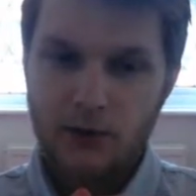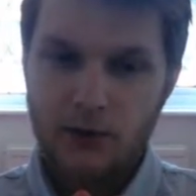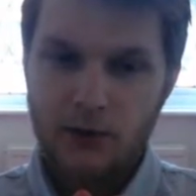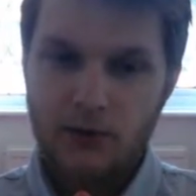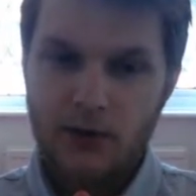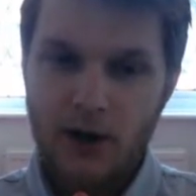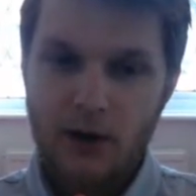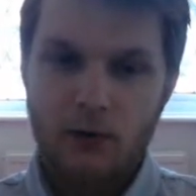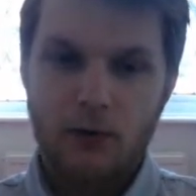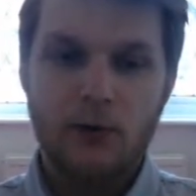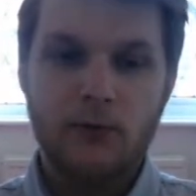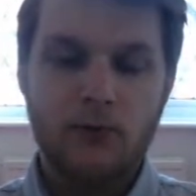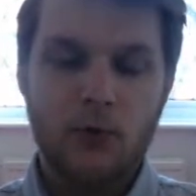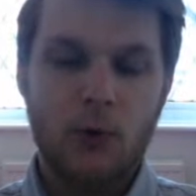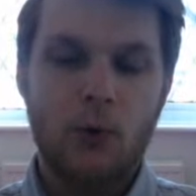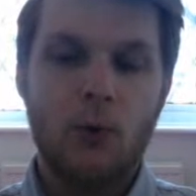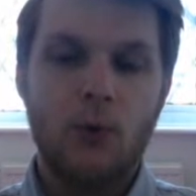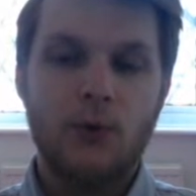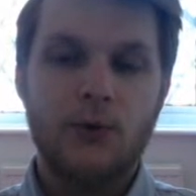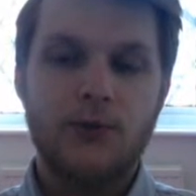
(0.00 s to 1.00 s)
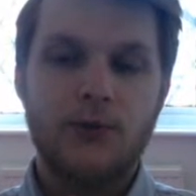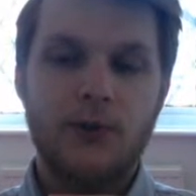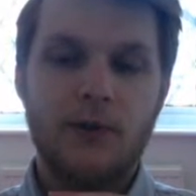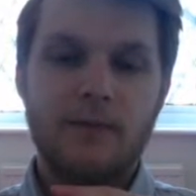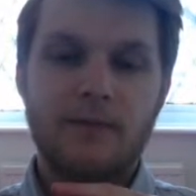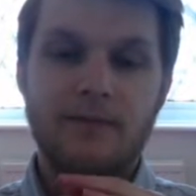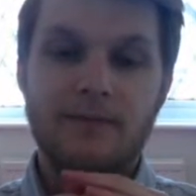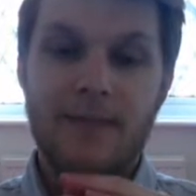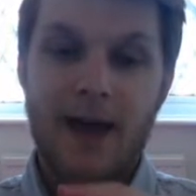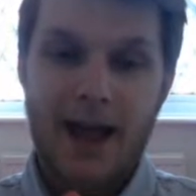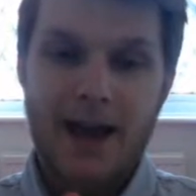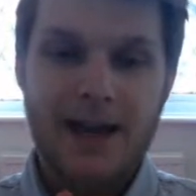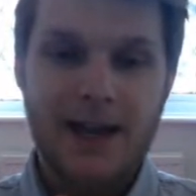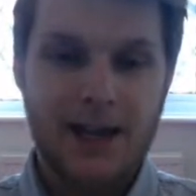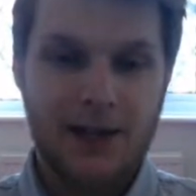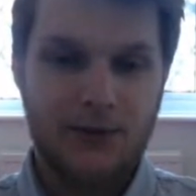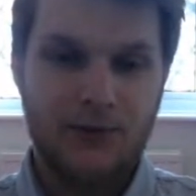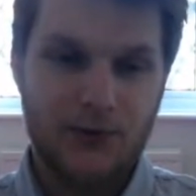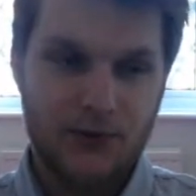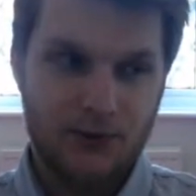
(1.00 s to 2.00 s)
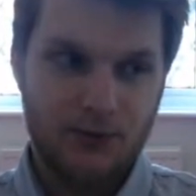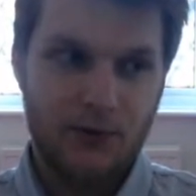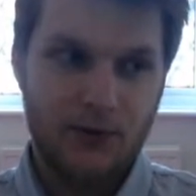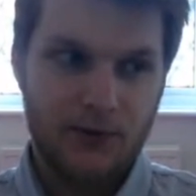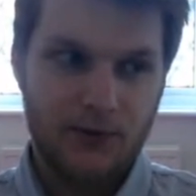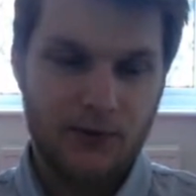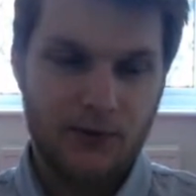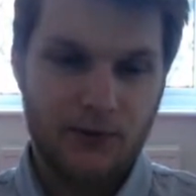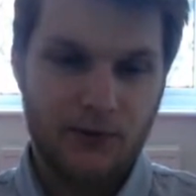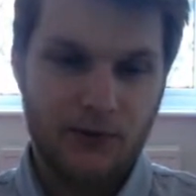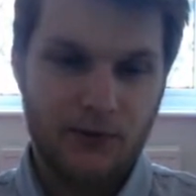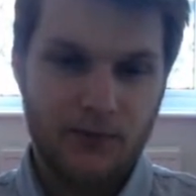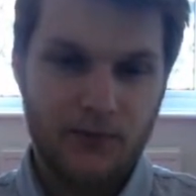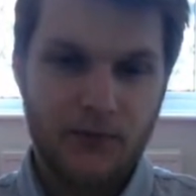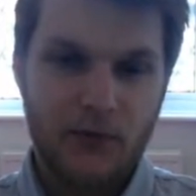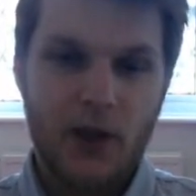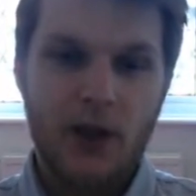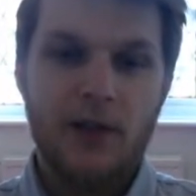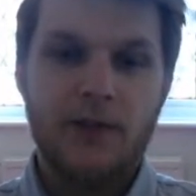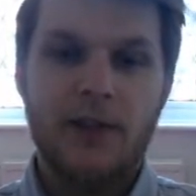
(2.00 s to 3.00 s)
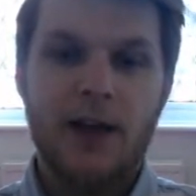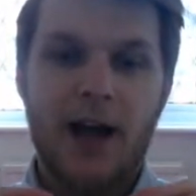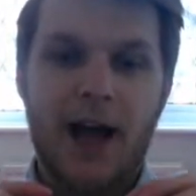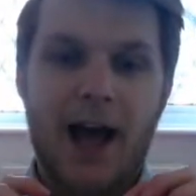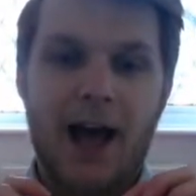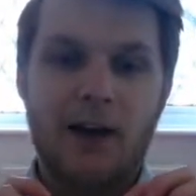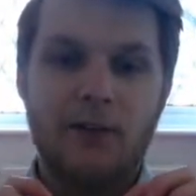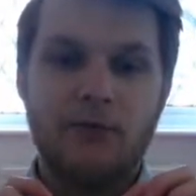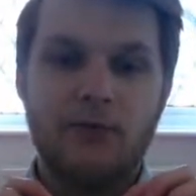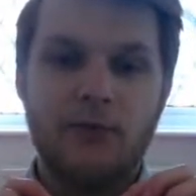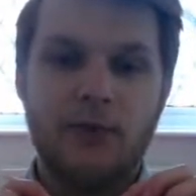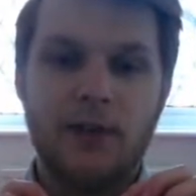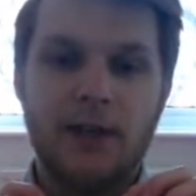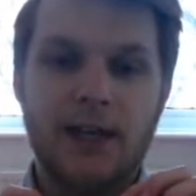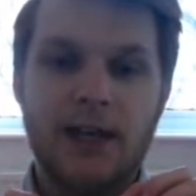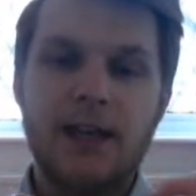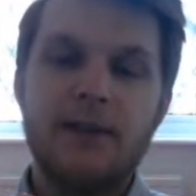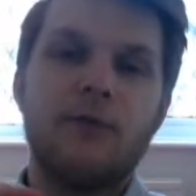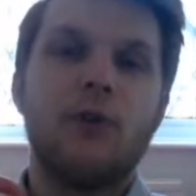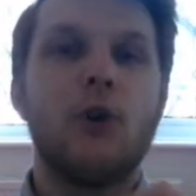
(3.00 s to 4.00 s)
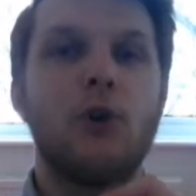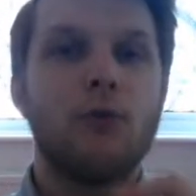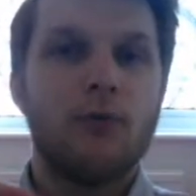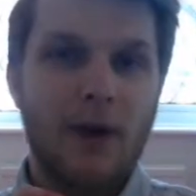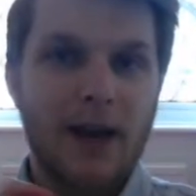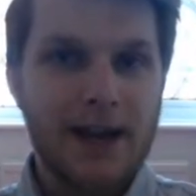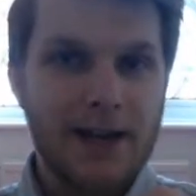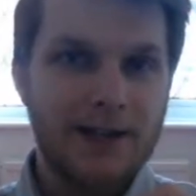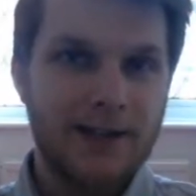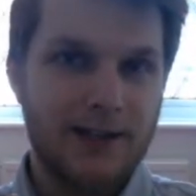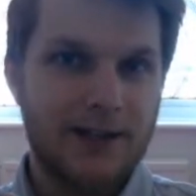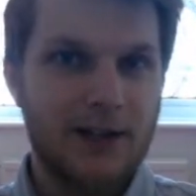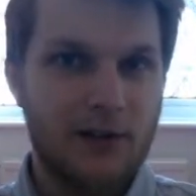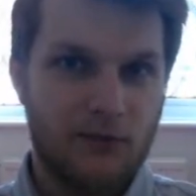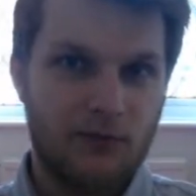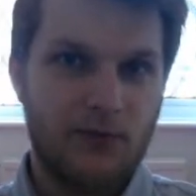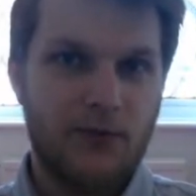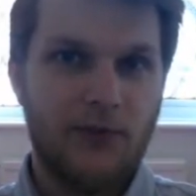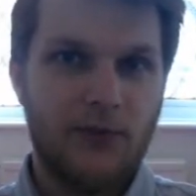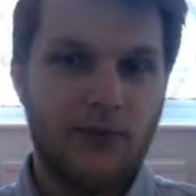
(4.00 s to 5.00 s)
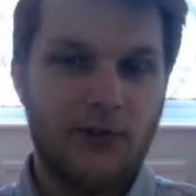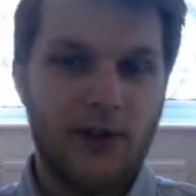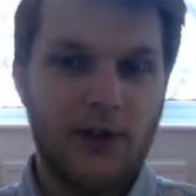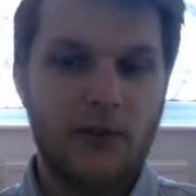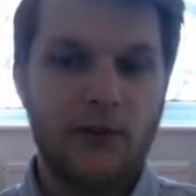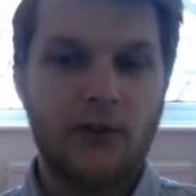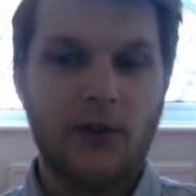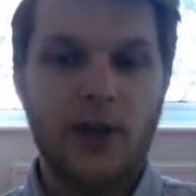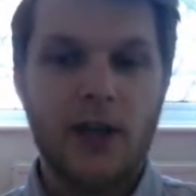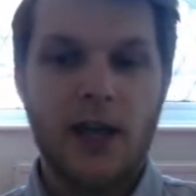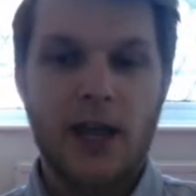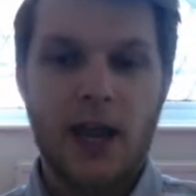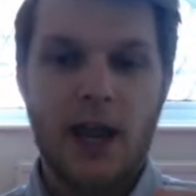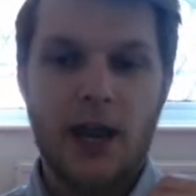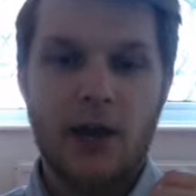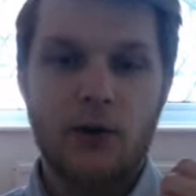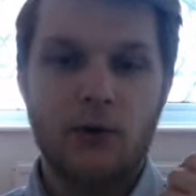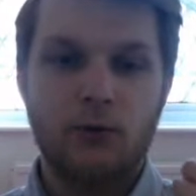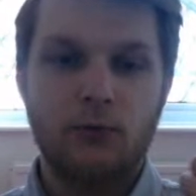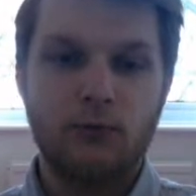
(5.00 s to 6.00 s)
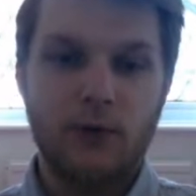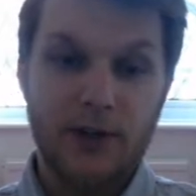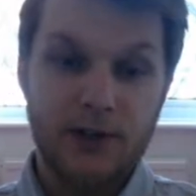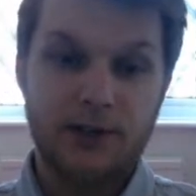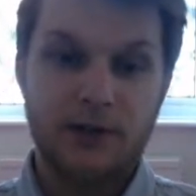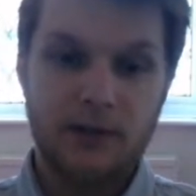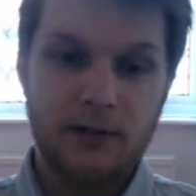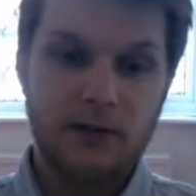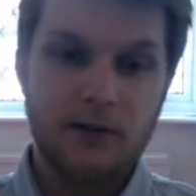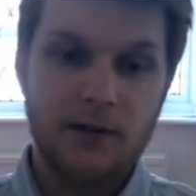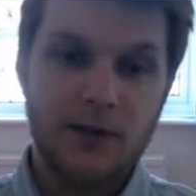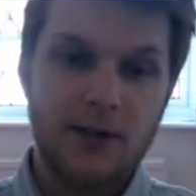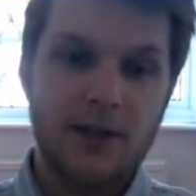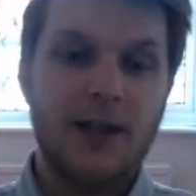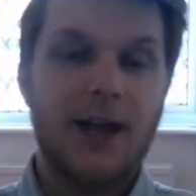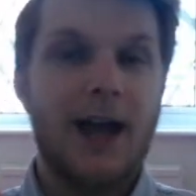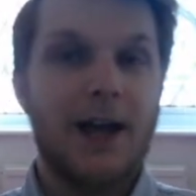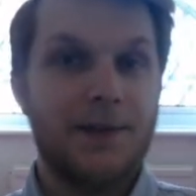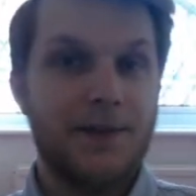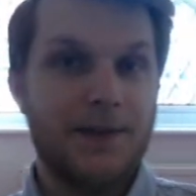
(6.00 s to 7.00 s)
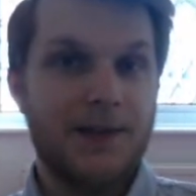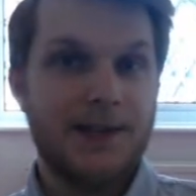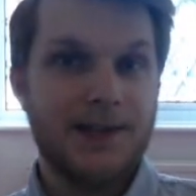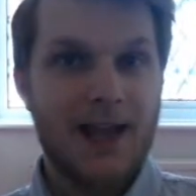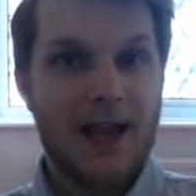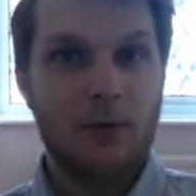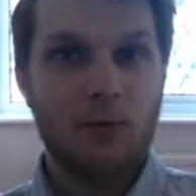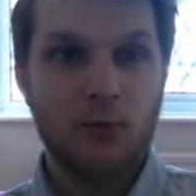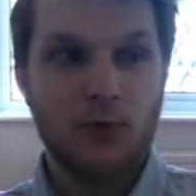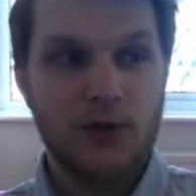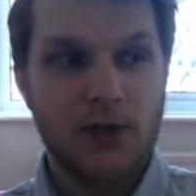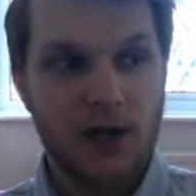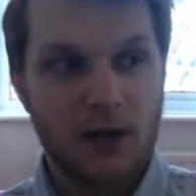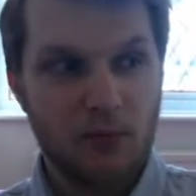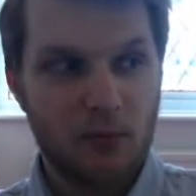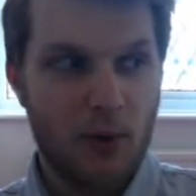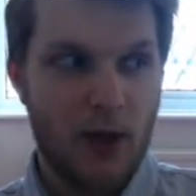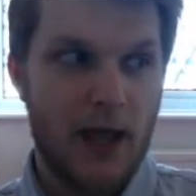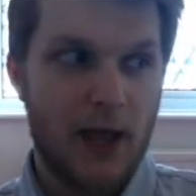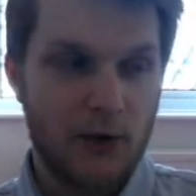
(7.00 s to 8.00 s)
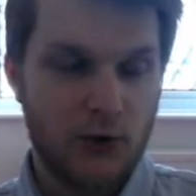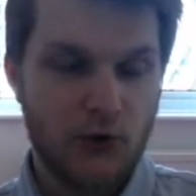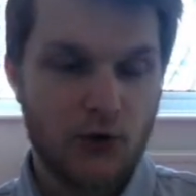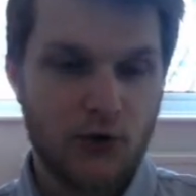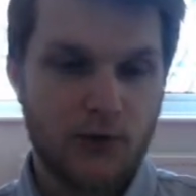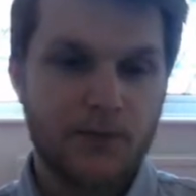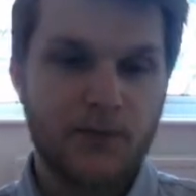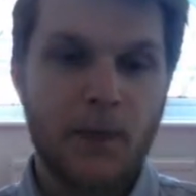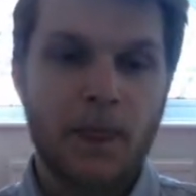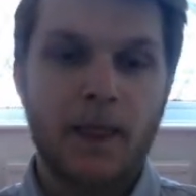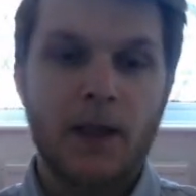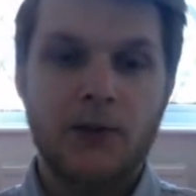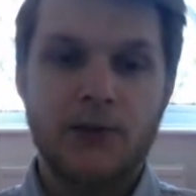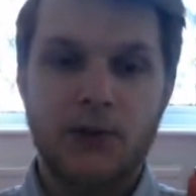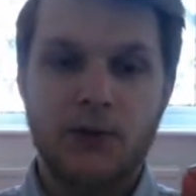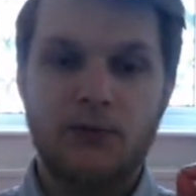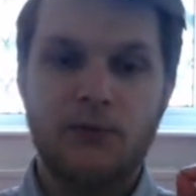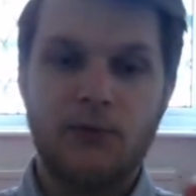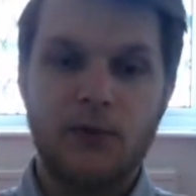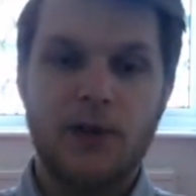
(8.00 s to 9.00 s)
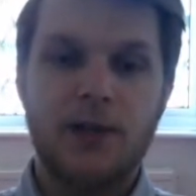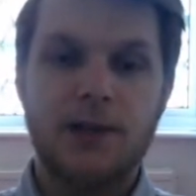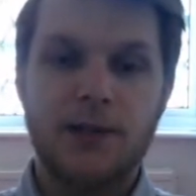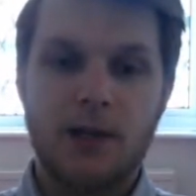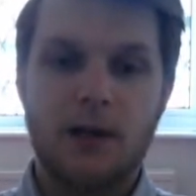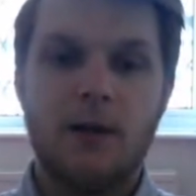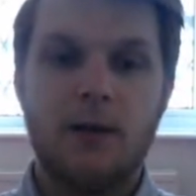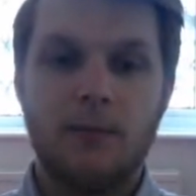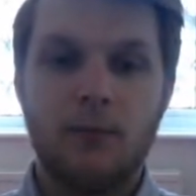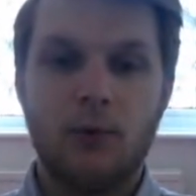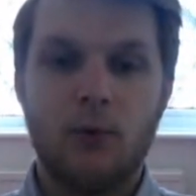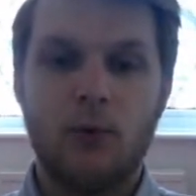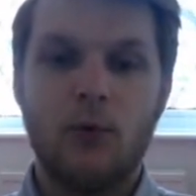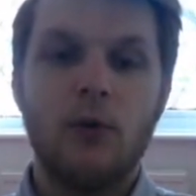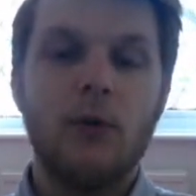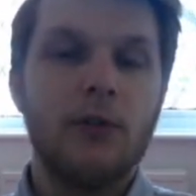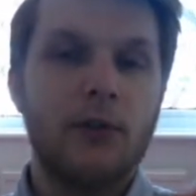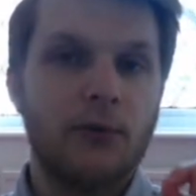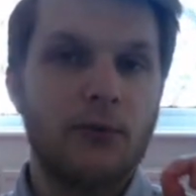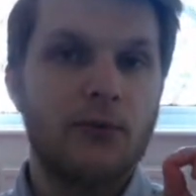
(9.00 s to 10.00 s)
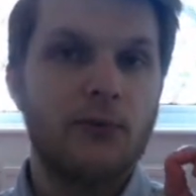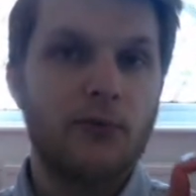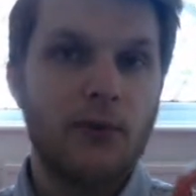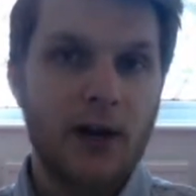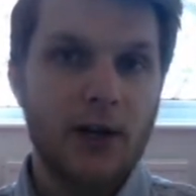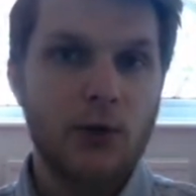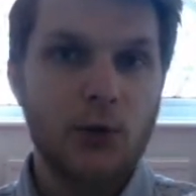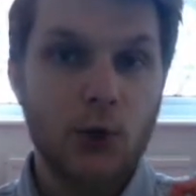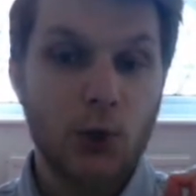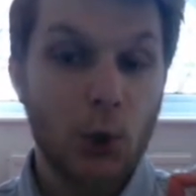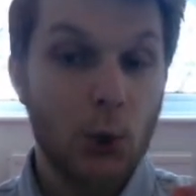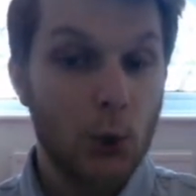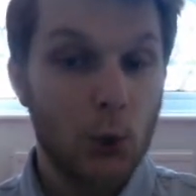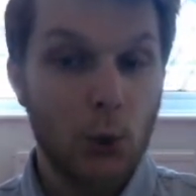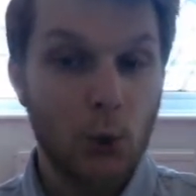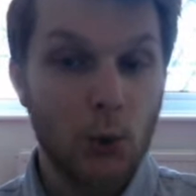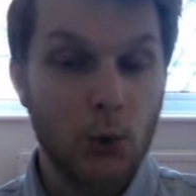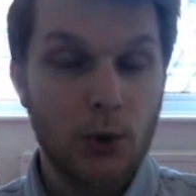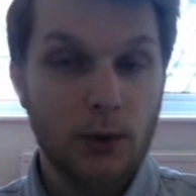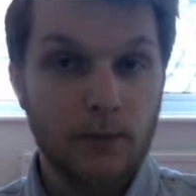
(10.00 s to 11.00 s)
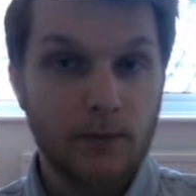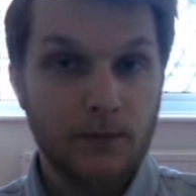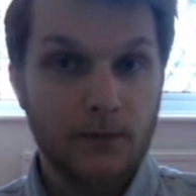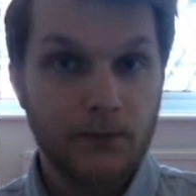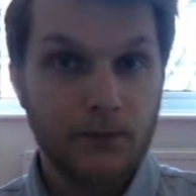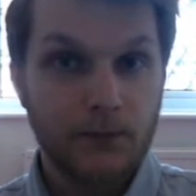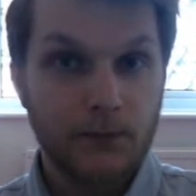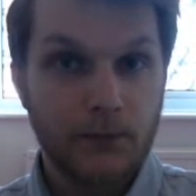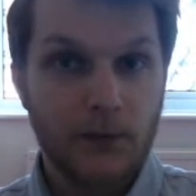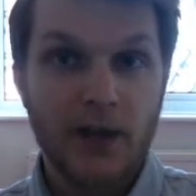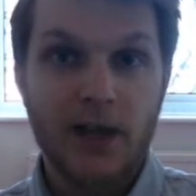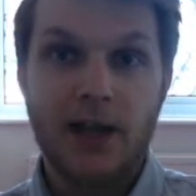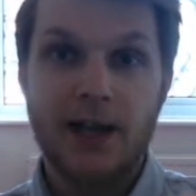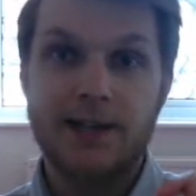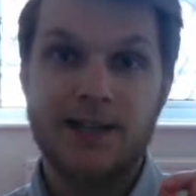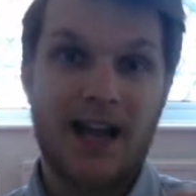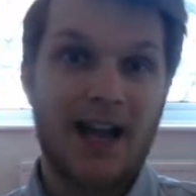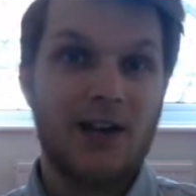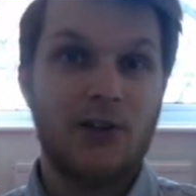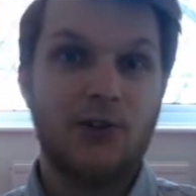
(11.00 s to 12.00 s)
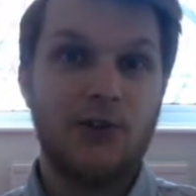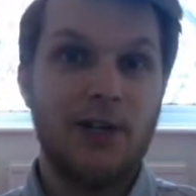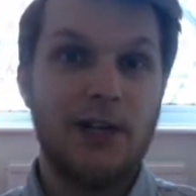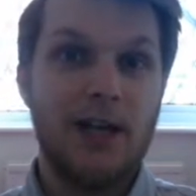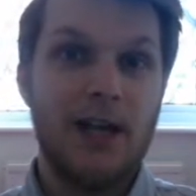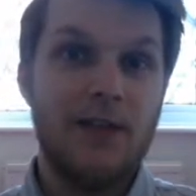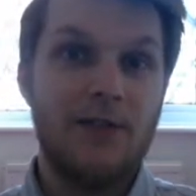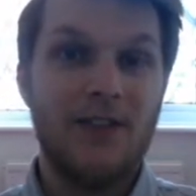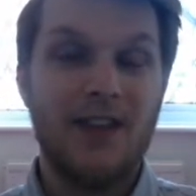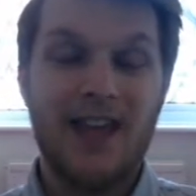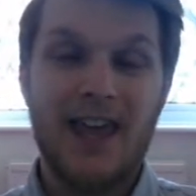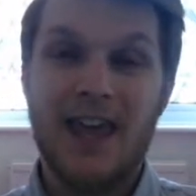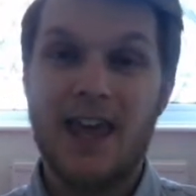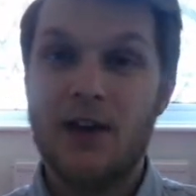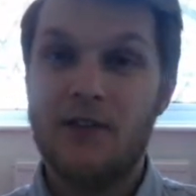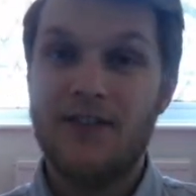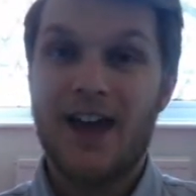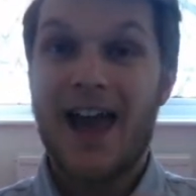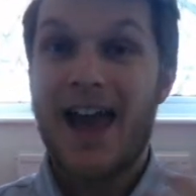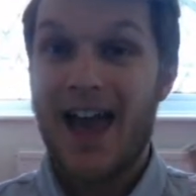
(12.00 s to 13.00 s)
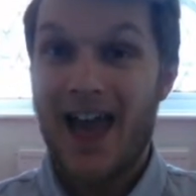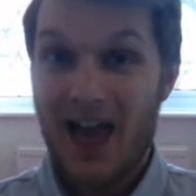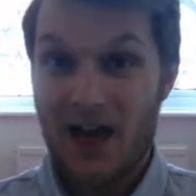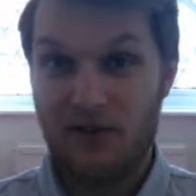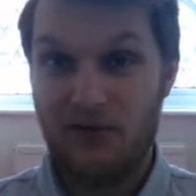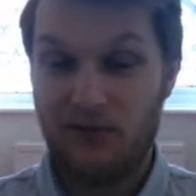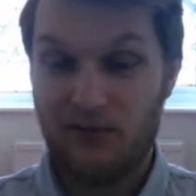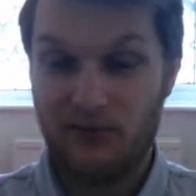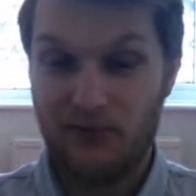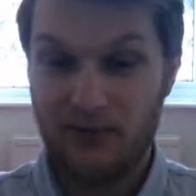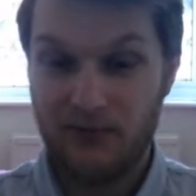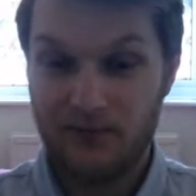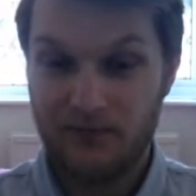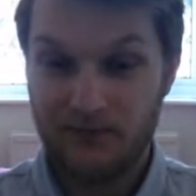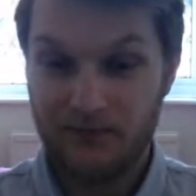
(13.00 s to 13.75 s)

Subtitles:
there are, of course, many instruments that have even greater differences in written and sounding pitch. So, for example, the French horn is actually in the key of F.